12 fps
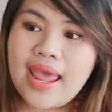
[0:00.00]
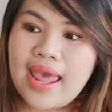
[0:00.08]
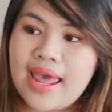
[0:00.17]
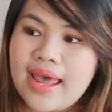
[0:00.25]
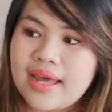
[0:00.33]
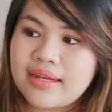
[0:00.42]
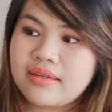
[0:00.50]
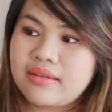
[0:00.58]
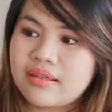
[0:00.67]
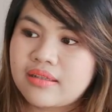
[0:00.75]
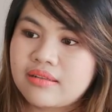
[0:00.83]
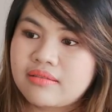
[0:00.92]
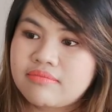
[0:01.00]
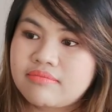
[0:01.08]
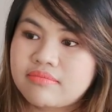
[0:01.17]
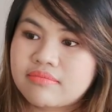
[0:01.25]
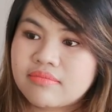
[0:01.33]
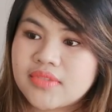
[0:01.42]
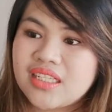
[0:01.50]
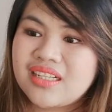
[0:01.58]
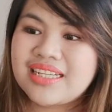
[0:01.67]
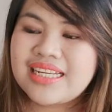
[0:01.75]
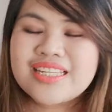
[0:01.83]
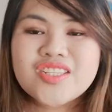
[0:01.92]
And
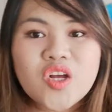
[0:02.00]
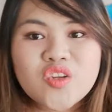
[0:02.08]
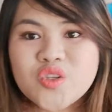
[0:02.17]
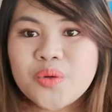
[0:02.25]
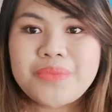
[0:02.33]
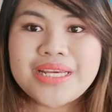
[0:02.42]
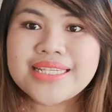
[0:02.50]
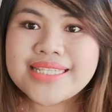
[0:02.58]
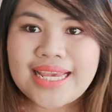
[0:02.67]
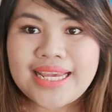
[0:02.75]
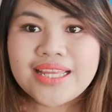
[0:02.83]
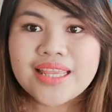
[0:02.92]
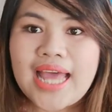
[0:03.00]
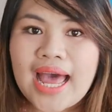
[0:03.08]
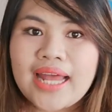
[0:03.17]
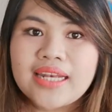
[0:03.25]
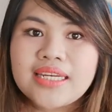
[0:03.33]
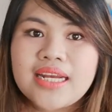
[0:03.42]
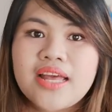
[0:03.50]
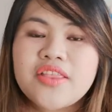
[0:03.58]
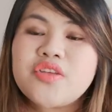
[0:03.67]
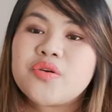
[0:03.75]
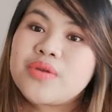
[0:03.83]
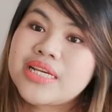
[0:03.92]
it's also me saying that
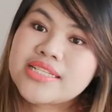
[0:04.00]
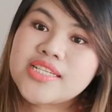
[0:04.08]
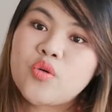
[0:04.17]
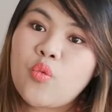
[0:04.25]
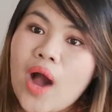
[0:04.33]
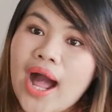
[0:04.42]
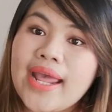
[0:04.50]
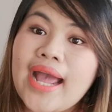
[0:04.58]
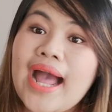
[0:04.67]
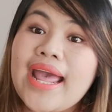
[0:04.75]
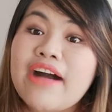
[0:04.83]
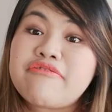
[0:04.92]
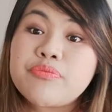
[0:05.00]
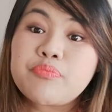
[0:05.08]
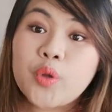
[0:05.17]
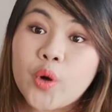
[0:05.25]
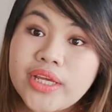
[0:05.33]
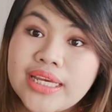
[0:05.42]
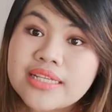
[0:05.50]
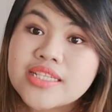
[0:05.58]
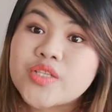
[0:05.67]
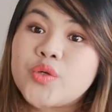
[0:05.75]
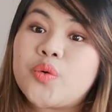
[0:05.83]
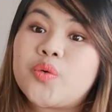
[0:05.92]
the reason why I have
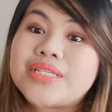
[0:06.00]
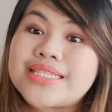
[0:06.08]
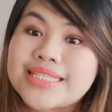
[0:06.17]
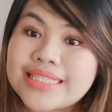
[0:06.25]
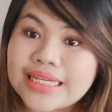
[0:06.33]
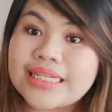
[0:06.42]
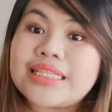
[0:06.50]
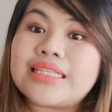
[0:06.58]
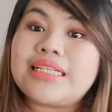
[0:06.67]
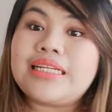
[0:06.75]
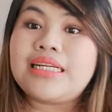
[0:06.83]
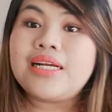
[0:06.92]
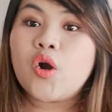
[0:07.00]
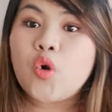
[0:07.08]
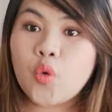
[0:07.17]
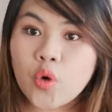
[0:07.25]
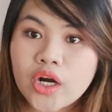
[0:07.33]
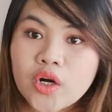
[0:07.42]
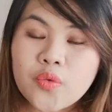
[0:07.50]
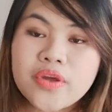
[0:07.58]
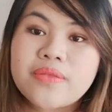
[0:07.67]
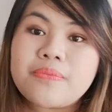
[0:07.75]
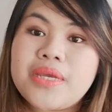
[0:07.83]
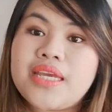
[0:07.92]
employees who still work
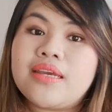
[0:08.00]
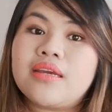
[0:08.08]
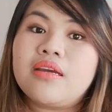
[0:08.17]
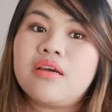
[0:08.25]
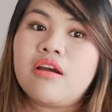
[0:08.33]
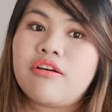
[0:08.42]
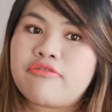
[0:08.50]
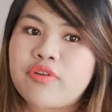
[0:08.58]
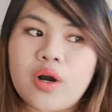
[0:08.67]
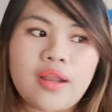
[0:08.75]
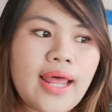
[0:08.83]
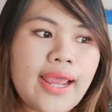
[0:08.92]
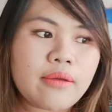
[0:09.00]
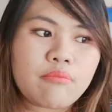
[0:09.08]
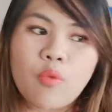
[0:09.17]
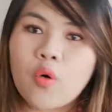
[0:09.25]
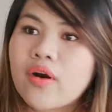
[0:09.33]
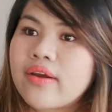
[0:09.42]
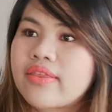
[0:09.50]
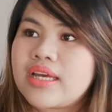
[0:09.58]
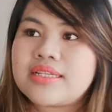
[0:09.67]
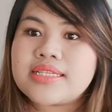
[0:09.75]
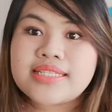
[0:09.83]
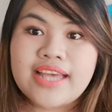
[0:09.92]
with me for like more
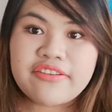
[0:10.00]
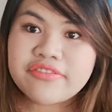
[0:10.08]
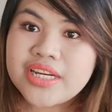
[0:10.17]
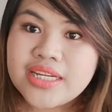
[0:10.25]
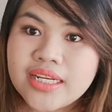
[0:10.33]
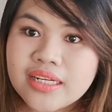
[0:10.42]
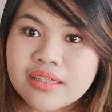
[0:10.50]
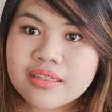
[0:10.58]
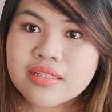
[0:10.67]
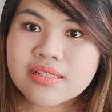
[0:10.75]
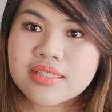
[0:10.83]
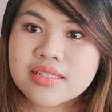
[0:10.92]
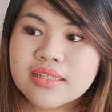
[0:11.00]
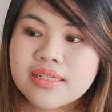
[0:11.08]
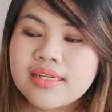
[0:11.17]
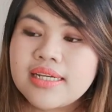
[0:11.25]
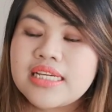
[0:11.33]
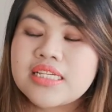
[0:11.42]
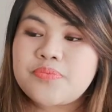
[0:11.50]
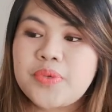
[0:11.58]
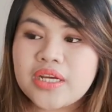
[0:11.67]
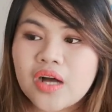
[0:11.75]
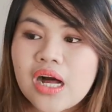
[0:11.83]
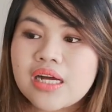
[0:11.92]
than 7 years is
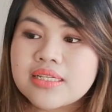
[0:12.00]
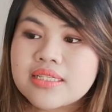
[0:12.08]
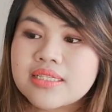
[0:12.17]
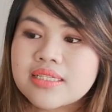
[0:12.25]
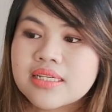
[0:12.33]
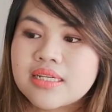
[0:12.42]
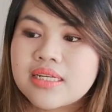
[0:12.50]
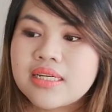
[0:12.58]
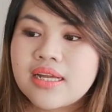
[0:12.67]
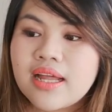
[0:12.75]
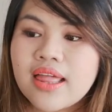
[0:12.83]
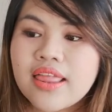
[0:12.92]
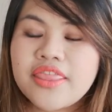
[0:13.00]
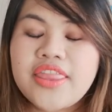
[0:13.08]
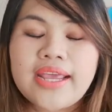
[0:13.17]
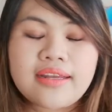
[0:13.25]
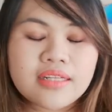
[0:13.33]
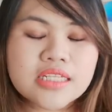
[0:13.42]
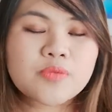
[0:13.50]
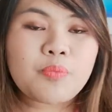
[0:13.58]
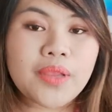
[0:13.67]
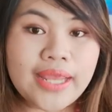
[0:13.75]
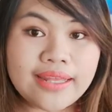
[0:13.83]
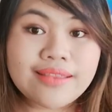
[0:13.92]
because they
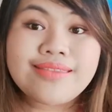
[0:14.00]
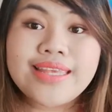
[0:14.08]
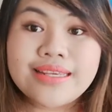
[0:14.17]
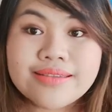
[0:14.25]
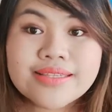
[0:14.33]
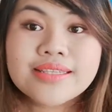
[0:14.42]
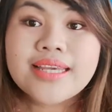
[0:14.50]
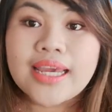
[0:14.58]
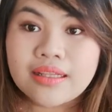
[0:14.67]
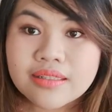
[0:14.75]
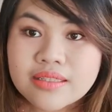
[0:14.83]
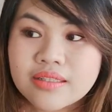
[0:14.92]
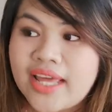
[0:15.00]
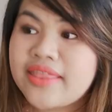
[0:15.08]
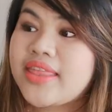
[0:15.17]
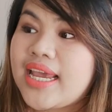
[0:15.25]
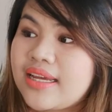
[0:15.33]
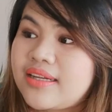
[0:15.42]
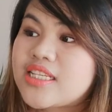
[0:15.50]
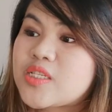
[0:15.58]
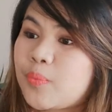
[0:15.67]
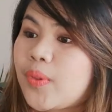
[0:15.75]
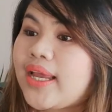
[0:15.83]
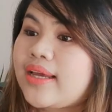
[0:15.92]
displayed these skills and they
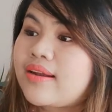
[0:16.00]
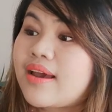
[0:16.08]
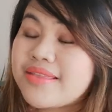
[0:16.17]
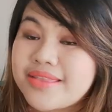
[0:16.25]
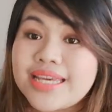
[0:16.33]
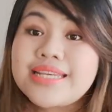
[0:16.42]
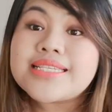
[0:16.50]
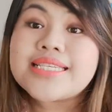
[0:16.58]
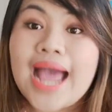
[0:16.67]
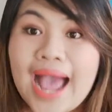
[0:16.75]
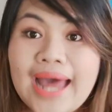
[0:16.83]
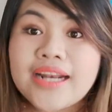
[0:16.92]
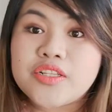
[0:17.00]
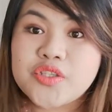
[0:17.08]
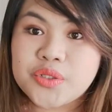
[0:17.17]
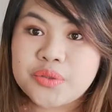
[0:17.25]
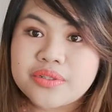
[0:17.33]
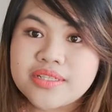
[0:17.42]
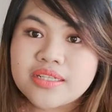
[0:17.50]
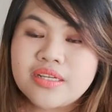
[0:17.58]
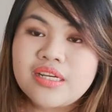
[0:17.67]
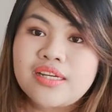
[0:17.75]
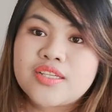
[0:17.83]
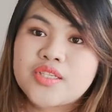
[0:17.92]
displayed these attitudes.
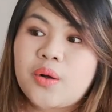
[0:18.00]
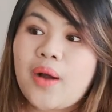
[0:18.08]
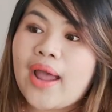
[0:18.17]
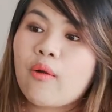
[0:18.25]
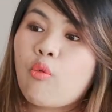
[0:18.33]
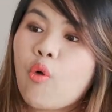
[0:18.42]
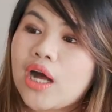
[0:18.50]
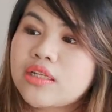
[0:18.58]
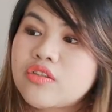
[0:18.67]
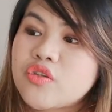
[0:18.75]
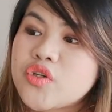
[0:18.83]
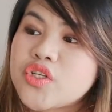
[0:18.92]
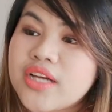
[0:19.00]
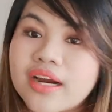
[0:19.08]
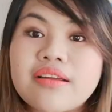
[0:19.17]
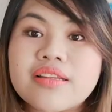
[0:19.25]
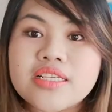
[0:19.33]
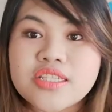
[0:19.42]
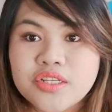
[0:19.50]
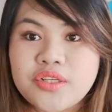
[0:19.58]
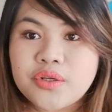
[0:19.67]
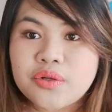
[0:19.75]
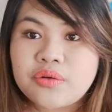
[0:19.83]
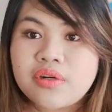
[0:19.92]
So I want to share this to
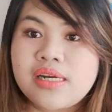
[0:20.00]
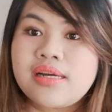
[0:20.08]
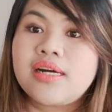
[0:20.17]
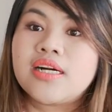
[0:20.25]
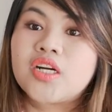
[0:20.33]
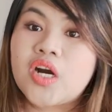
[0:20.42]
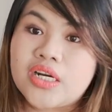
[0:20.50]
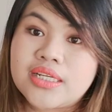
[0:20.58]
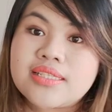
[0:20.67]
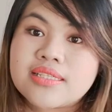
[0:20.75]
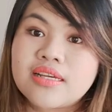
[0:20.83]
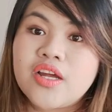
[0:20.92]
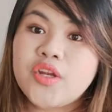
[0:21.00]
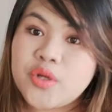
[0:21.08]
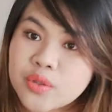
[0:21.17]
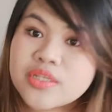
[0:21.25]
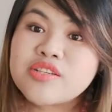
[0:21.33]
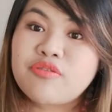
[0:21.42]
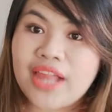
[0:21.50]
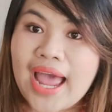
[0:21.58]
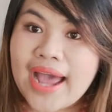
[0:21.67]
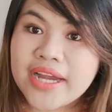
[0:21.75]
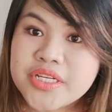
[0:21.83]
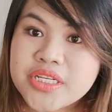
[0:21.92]
you because
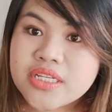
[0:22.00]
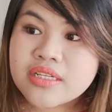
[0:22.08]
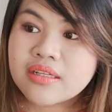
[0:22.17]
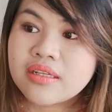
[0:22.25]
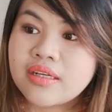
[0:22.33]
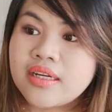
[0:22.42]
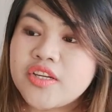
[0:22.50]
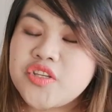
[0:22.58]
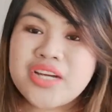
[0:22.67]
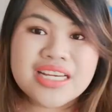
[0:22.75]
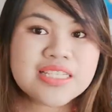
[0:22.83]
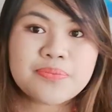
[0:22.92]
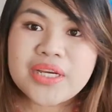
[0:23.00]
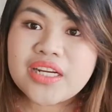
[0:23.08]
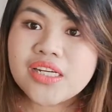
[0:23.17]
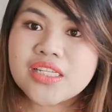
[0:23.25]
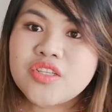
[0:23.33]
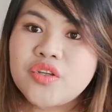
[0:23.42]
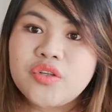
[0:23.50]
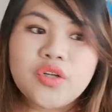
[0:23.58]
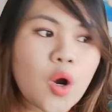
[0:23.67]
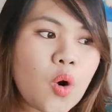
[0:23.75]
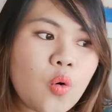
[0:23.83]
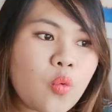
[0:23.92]
newsflash, just because you
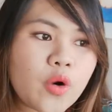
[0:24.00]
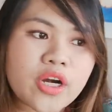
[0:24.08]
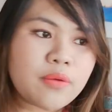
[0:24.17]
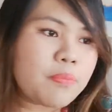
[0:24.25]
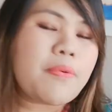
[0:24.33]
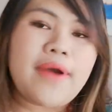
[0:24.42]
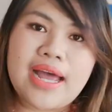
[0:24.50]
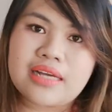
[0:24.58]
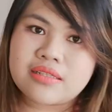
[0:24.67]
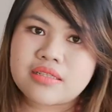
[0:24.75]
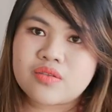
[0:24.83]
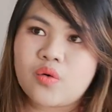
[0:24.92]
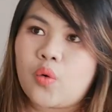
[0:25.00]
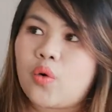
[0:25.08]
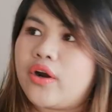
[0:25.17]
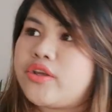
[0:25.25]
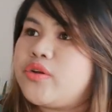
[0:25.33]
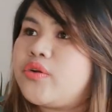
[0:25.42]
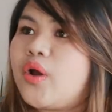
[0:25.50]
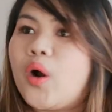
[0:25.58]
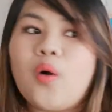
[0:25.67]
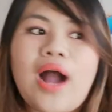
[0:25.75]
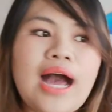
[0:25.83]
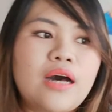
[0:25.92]
know WordPress or you
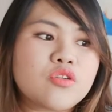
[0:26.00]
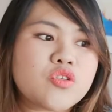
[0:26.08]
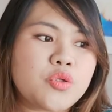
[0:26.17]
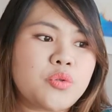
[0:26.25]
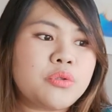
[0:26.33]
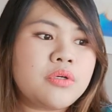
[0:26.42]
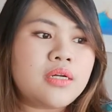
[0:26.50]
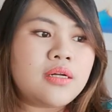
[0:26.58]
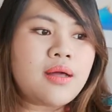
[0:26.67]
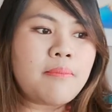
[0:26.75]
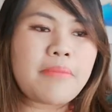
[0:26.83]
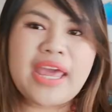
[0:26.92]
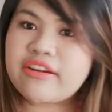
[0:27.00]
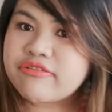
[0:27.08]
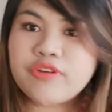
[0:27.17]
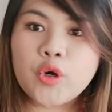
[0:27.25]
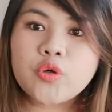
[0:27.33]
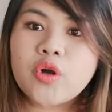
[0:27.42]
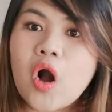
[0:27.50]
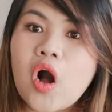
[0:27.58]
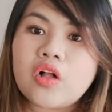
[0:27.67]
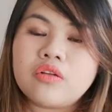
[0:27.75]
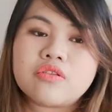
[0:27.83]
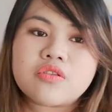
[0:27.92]
know how to make phone
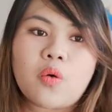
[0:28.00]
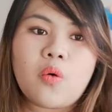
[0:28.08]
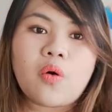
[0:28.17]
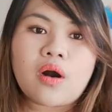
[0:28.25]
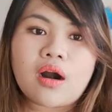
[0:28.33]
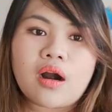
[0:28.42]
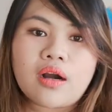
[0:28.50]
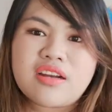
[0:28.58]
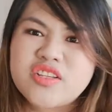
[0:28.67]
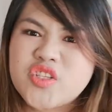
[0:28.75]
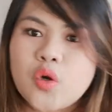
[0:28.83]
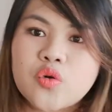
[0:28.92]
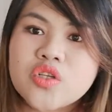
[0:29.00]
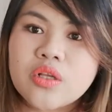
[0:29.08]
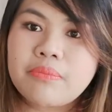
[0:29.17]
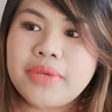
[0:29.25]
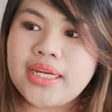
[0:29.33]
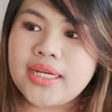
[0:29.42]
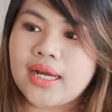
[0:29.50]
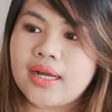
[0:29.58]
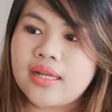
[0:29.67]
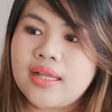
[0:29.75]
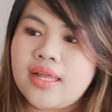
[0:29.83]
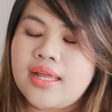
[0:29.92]
calls or social
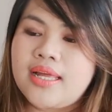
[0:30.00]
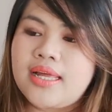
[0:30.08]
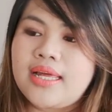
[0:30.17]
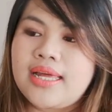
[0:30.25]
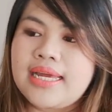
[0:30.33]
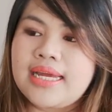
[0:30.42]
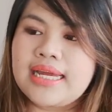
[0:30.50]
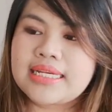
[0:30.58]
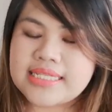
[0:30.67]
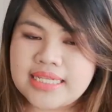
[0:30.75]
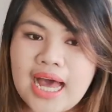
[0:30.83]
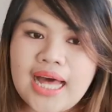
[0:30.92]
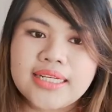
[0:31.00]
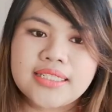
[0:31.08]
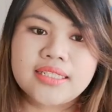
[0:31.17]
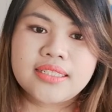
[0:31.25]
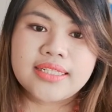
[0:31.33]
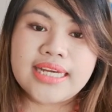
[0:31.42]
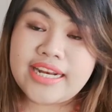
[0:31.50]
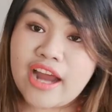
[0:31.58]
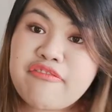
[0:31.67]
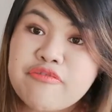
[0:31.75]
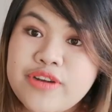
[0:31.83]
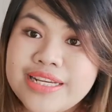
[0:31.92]
media is not
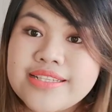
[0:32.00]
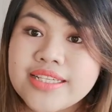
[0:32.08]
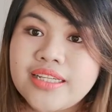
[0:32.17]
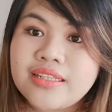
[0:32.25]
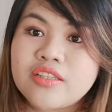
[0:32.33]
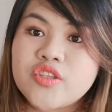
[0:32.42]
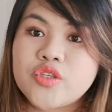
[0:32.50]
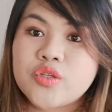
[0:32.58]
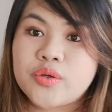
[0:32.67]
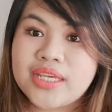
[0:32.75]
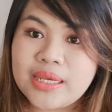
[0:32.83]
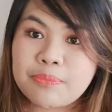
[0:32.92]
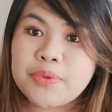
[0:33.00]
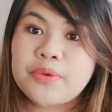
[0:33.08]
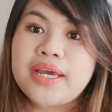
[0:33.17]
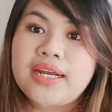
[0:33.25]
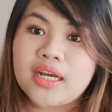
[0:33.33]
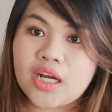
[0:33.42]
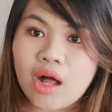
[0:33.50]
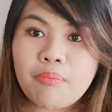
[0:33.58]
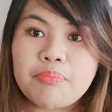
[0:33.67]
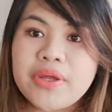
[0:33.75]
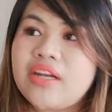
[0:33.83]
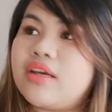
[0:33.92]
enough reason to keep you in a
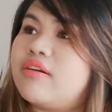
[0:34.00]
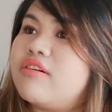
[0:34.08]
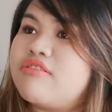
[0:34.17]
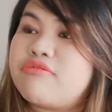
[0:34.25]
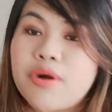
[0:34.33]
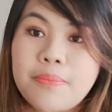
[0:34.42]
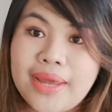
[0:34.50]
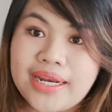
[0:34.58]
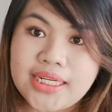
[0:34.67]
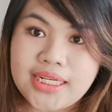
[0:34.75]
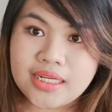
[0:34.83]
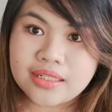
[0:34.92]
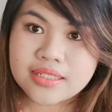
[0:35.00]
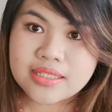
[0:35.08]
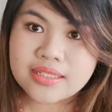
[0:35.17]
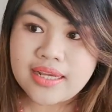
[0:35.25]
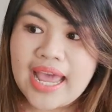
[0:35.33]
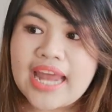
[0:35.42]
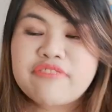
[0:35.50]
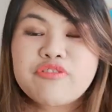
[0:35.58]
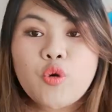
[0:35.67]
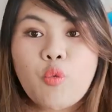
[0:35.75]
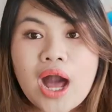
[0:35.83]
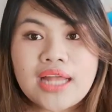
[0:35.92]
company for many years. And if
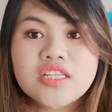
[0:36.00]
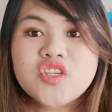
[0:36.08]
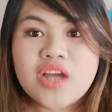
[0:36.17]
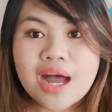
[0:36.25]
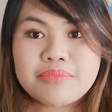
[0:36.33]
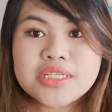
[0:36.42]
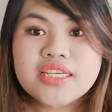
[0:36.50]
you want job